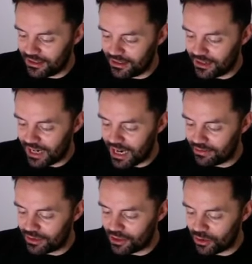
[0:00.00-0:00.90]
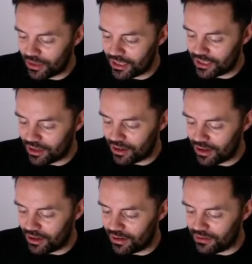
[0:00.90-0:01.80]
I have the choice
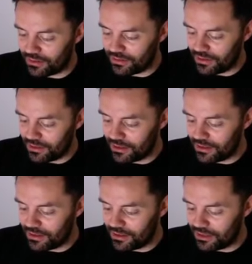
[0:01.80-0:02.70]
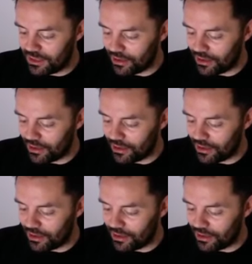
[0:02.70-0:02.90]
of, you know,